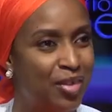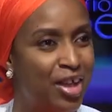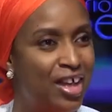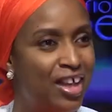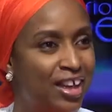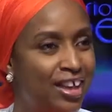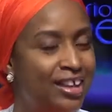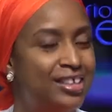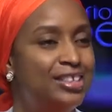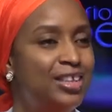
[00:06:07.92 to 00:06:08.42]
of
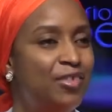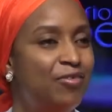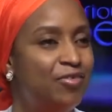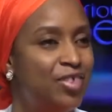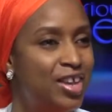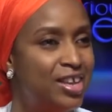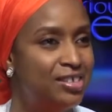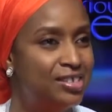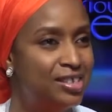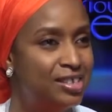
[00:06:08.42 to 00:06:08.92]
staff
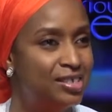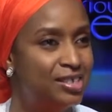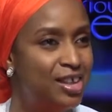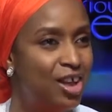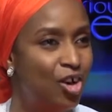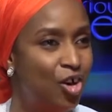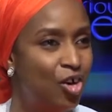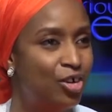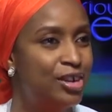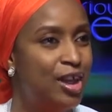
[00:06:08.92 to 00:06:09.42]

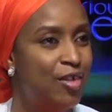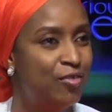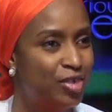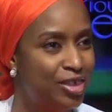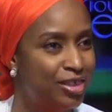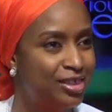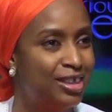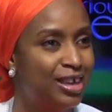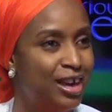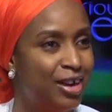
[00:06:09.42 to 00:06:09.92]
interfaces on
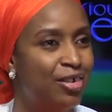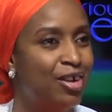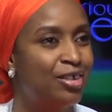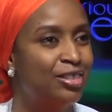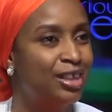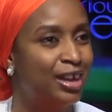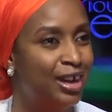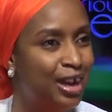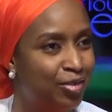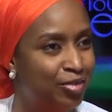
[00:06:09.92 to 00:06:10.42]
everything
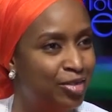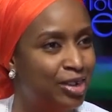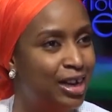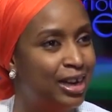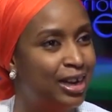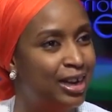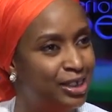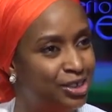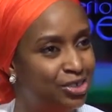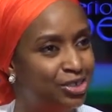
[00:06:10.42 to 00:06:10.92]
around the
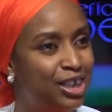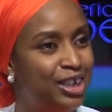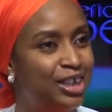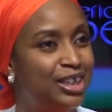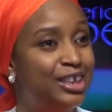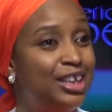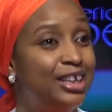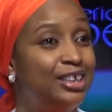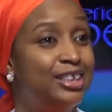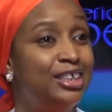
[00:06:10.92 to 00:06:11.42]
governor,
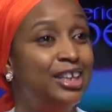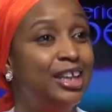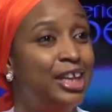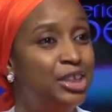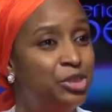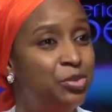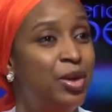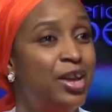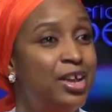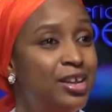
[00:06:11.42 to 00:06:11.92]
literally the
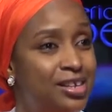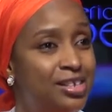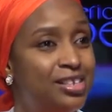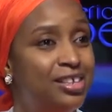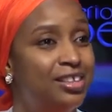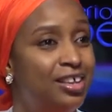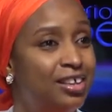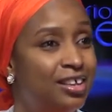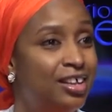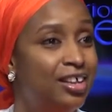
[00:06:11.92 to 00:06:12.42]
gateway
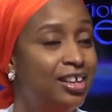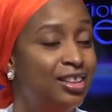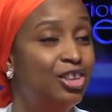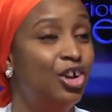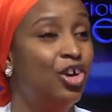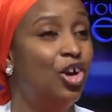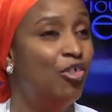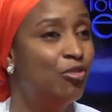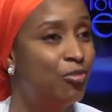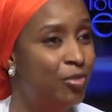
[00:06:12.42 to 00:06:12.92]
into
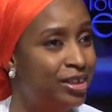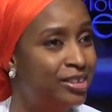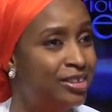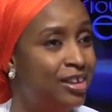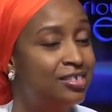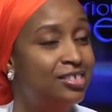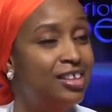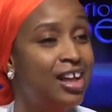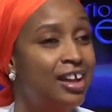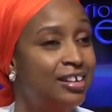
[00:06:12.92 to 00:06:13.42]
the
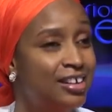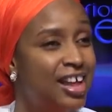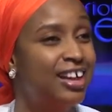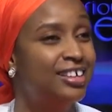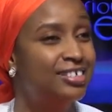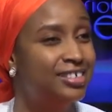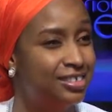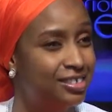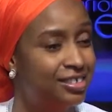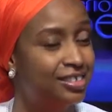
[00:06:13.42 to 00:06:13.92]
government has
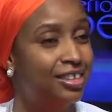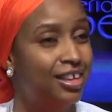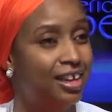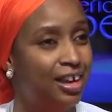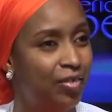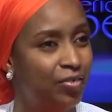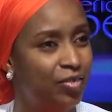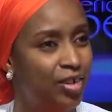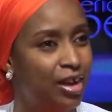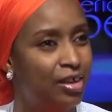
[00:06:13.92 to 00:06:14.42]
access
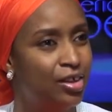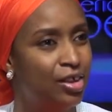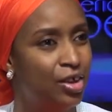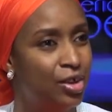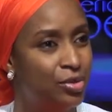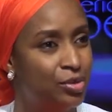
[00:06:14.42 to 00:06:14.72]
to the governor.